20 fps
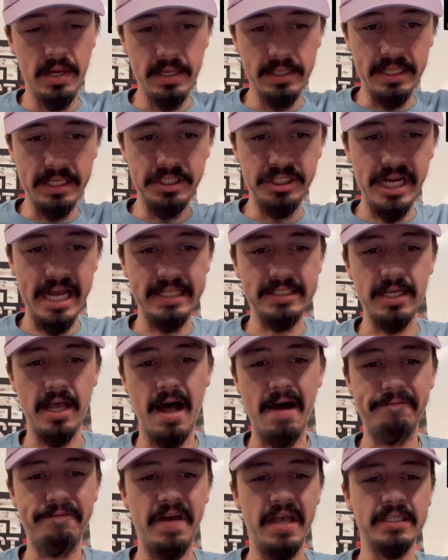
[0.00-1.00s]
The Jets
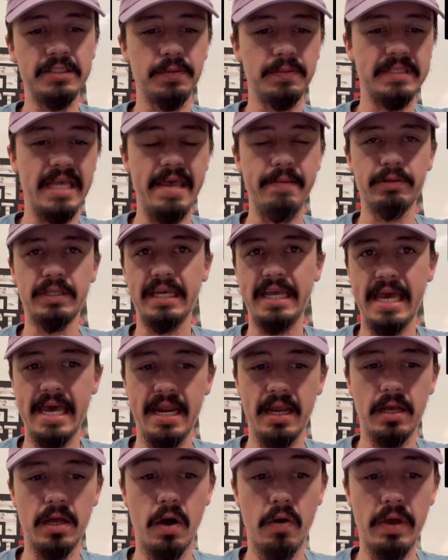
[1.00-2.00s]
offense was able to get
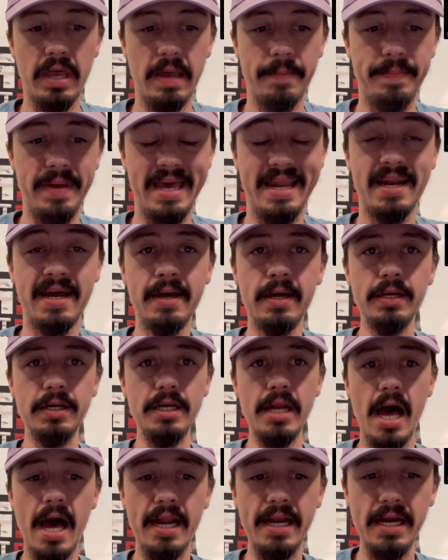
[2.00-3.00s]
it going a bit.
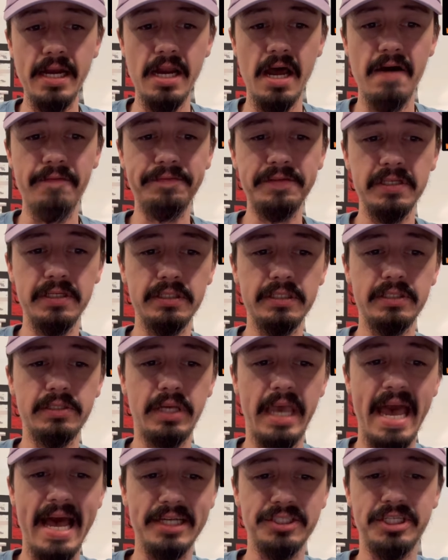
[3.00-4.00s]
Not enough to
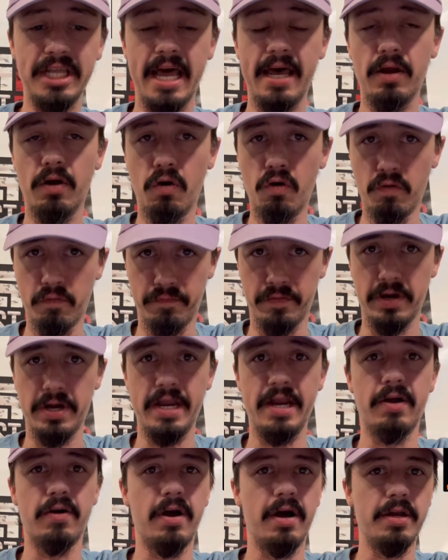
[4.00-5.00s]
cash that over
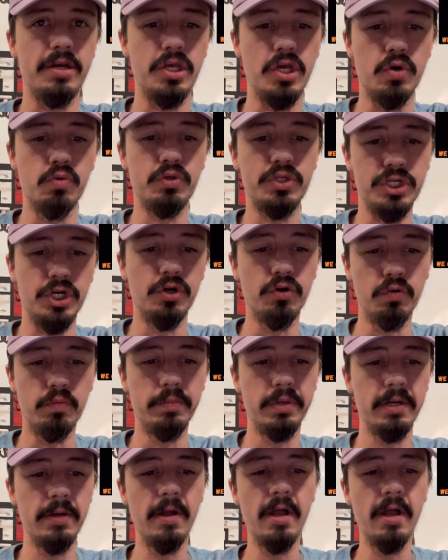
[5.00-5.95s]
here on YouTube,